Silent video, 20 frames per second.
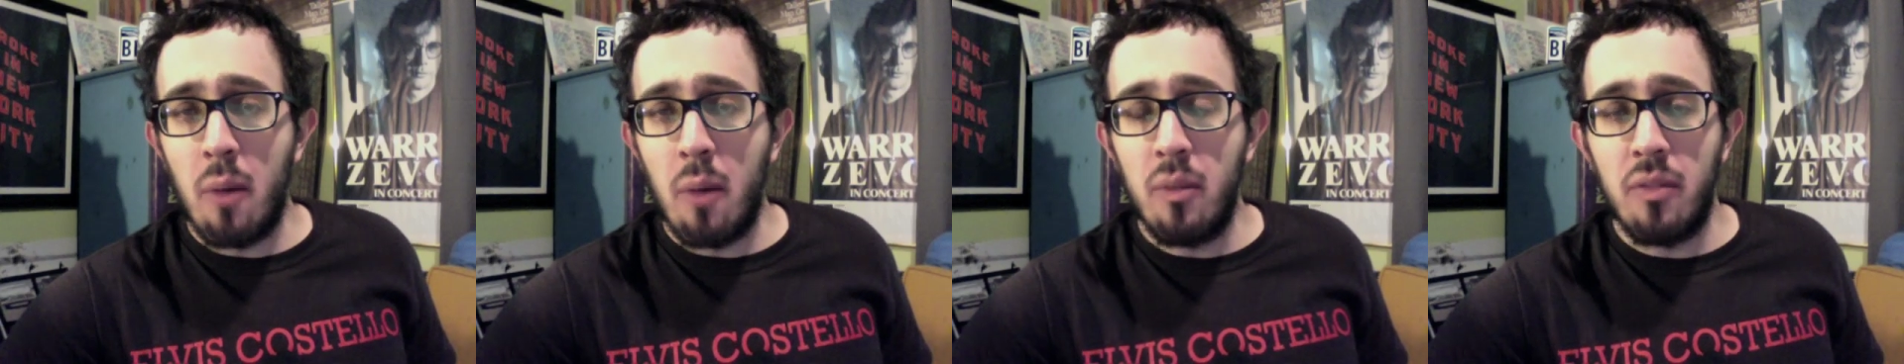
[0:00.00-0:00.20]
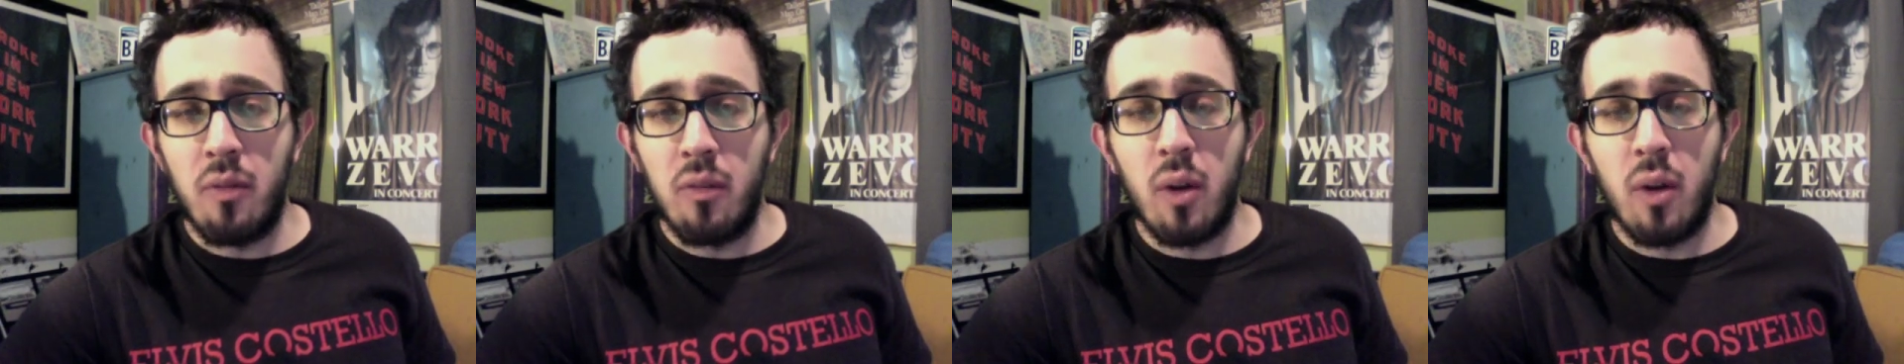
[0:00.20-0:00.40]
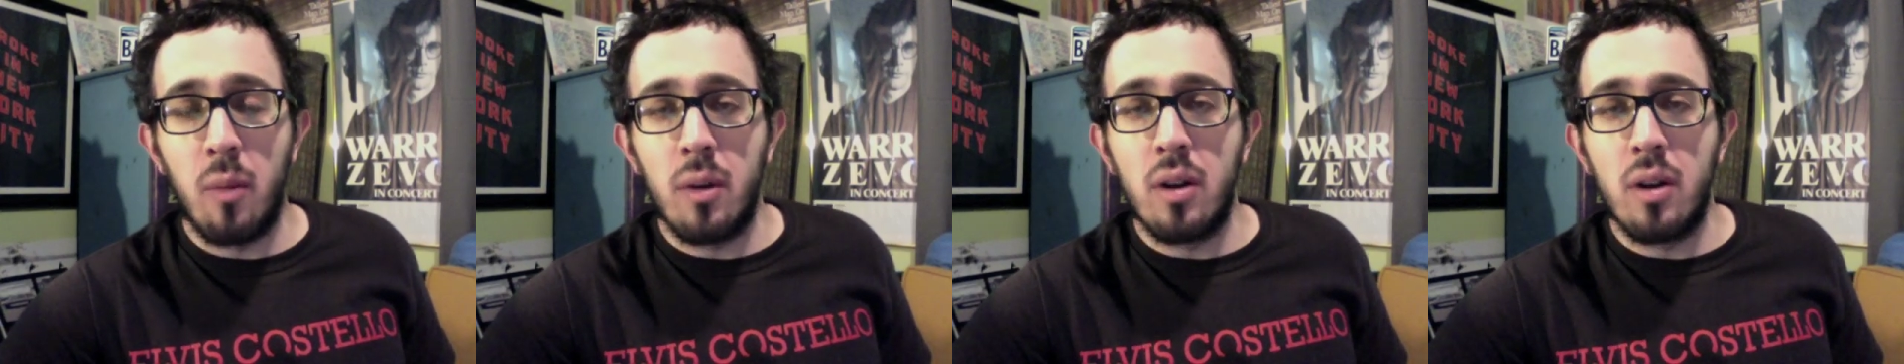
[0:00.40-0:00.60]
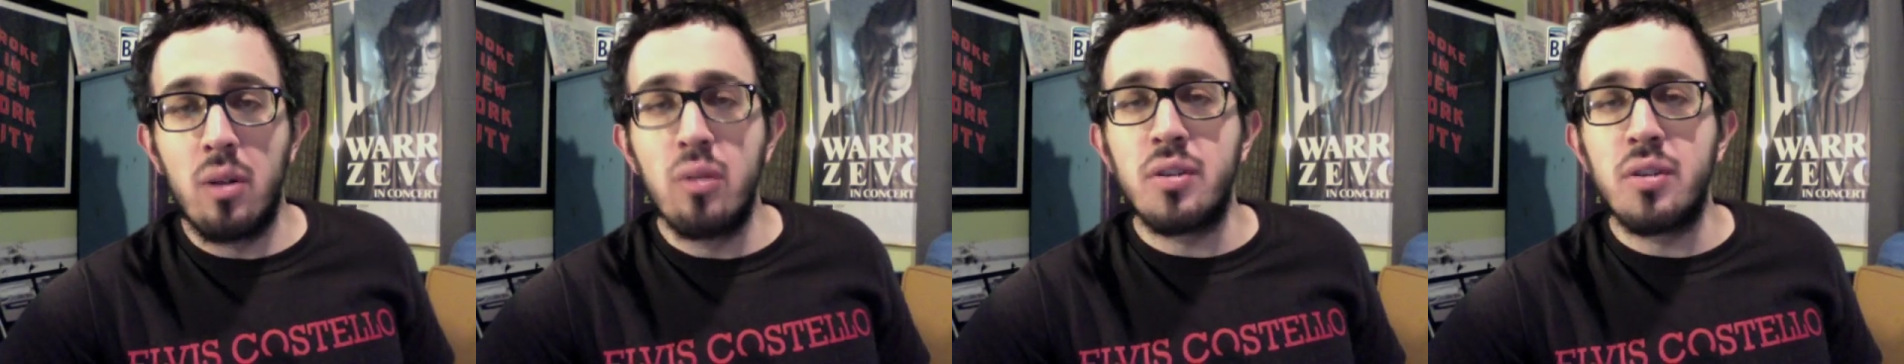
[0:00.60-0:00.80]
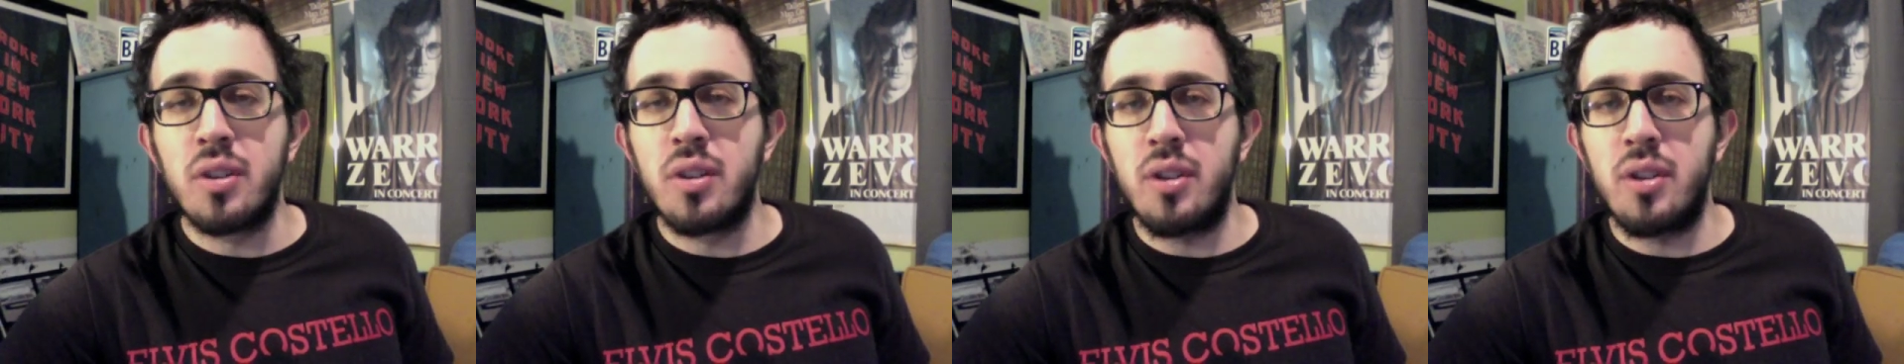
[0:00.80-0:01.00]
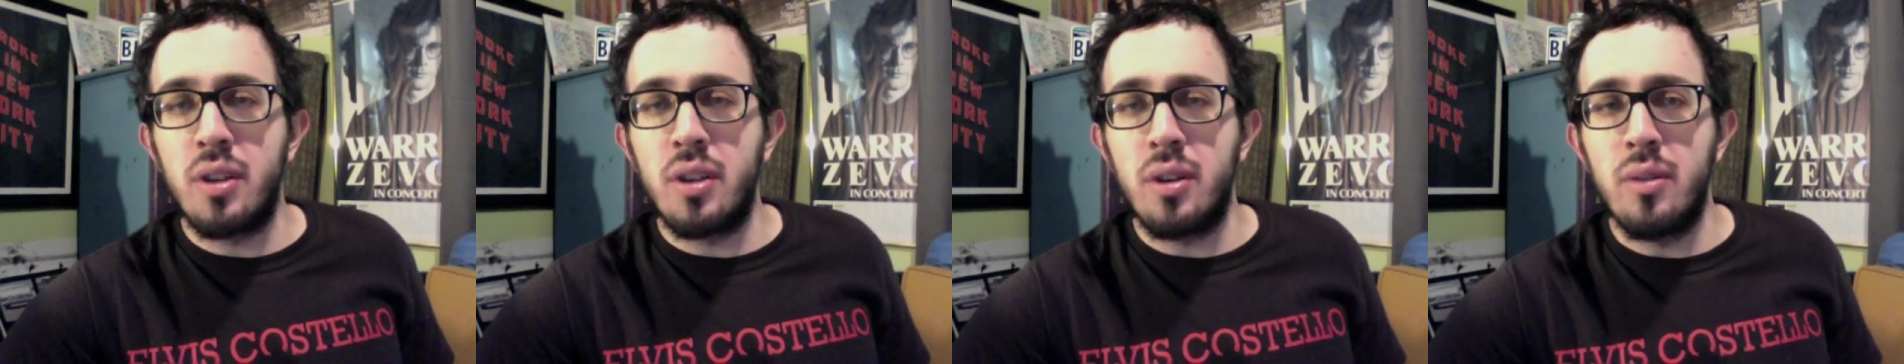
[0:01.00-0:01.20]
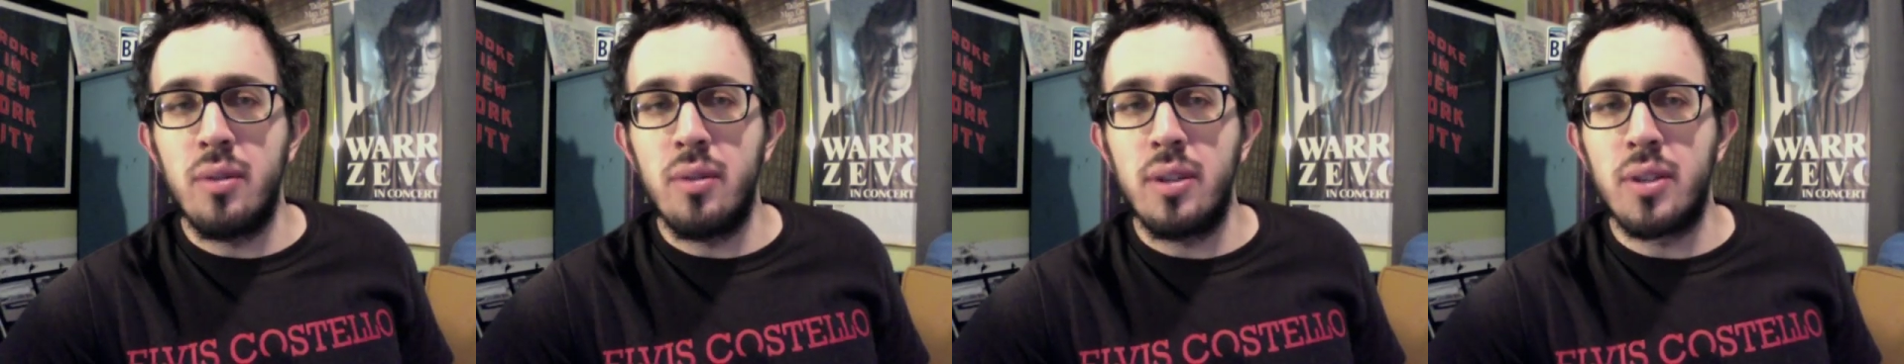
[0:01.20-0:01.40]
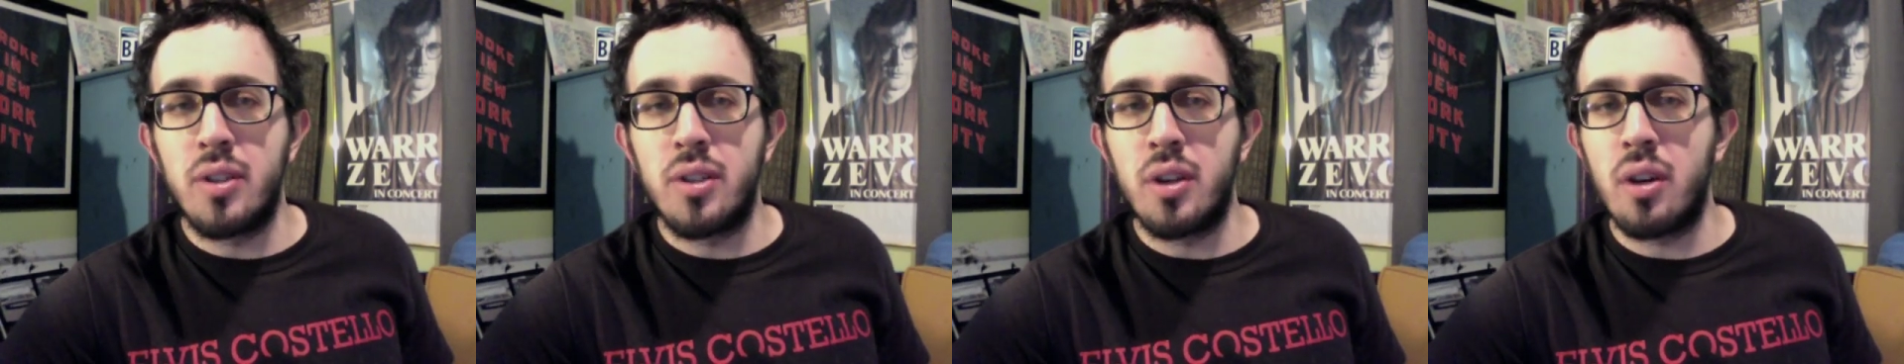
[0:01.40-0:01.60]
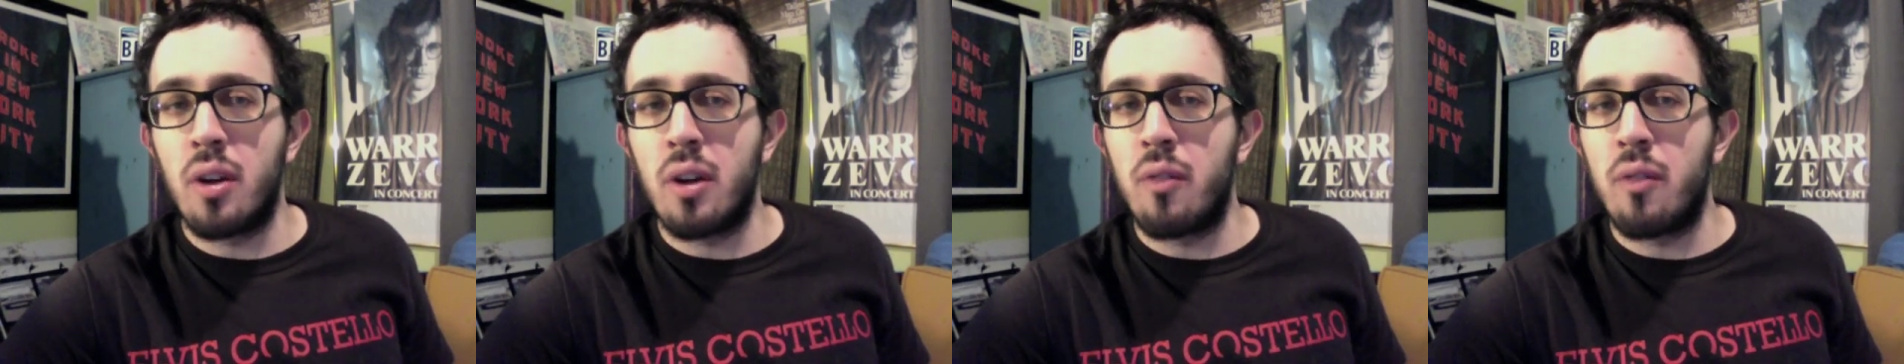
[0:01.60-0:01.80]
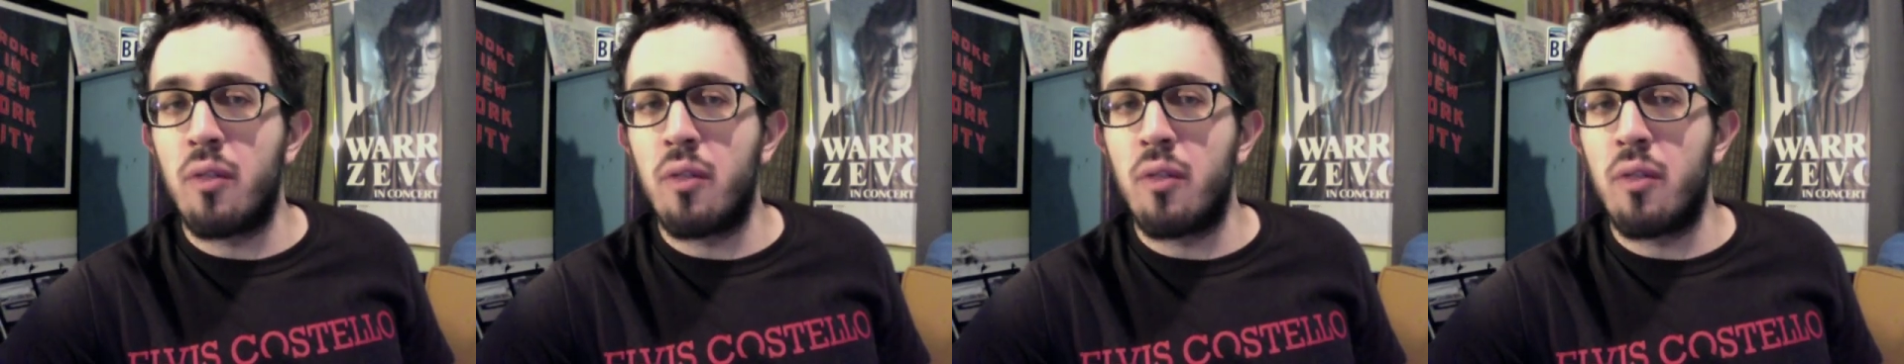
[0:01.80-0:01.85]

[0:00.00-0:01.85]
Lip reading: with former Husker Du and Sugar